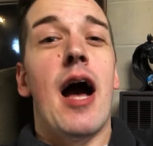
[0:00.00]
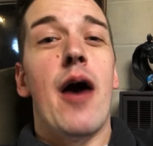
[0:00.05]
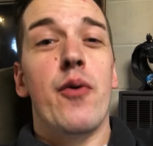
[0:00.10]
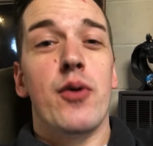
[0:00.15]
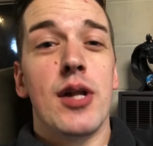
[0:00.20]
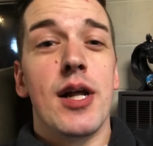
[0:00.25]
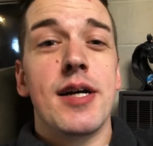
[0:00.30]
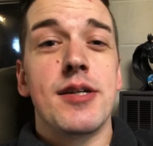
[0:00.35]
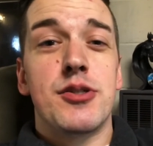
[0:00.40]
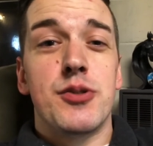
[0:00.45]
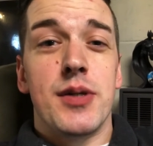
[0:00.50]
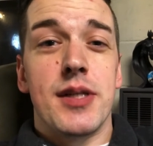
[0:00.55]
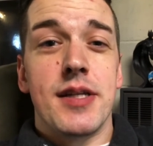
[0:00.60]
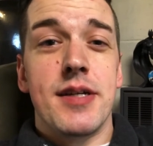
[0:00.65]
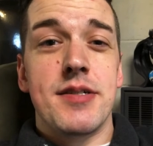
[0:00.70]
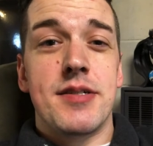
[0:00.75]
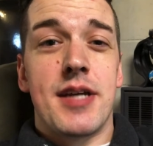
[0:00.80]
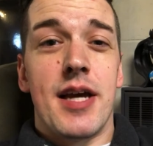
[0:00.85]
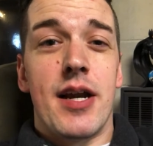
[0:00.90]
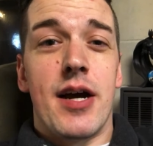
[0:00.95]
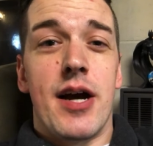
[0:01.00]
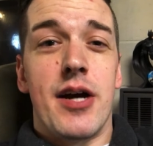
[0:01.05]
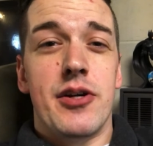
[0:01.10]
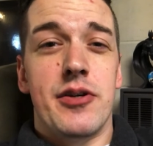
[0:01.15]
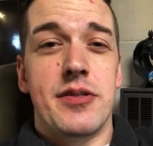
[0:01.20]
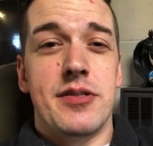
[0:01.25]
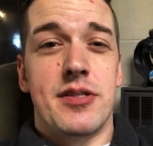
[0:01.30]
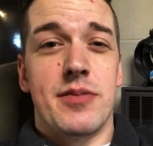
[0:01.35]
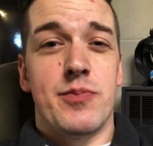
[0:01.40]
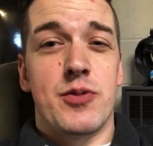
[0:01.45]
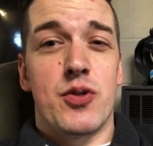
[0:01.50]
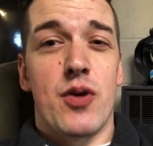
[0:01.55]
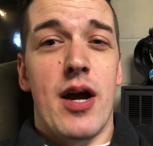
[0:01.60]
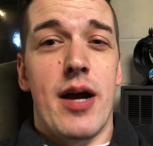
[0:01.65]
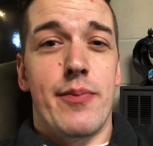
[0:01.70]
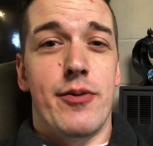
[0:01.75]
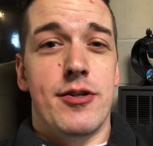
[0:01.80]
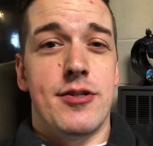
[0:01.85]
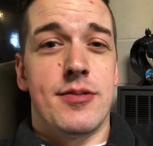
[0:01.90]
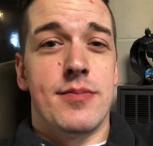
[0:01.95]
I would like to at least get 100
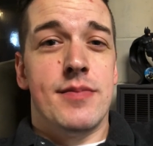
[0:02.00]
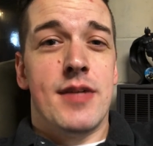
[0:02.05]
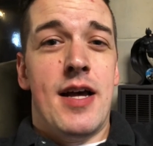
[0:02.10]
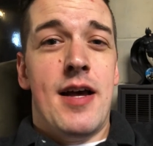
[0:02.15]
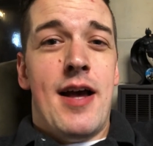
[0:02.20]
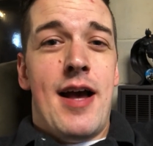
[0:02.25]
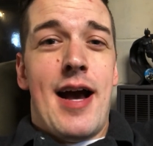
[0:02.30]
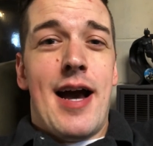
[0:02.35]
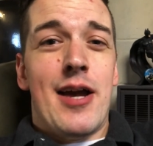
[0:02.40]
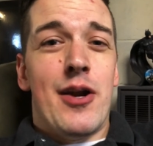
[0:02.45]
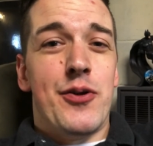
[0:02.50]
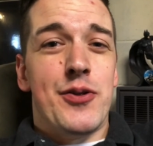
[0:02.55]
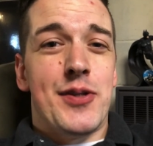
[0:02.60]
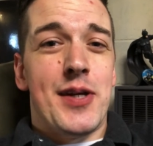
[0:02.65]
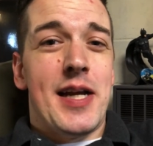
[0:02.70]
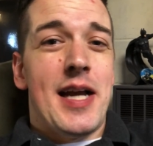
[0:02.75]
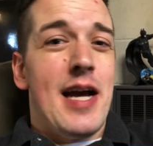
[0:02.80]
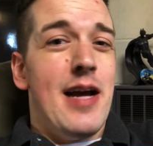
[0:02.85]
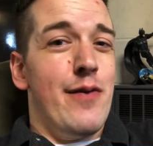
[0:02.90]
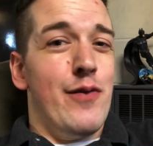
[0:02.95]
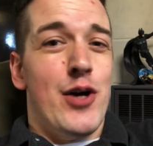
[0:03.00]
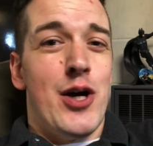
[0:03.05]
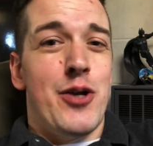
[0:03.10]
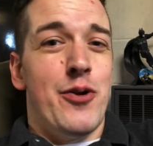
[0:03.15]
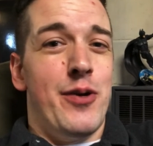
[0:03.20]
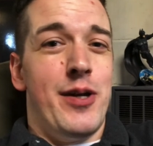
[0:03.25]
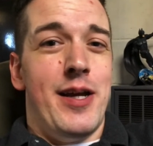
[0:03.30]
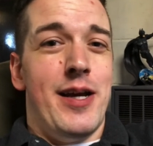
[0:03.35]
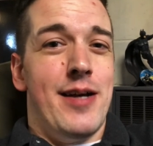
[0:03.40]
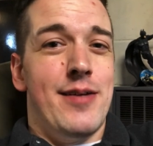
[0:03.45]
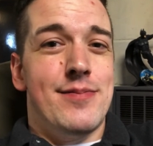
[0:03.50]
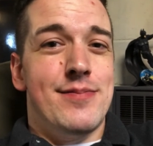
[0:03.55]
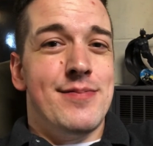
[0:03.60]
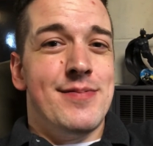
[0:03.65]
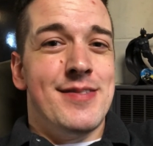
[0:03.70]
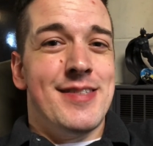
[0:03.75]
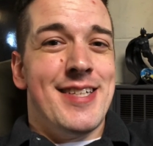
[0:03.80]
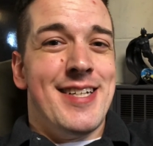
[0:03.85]
subscribers. I don't think I have 100 yet.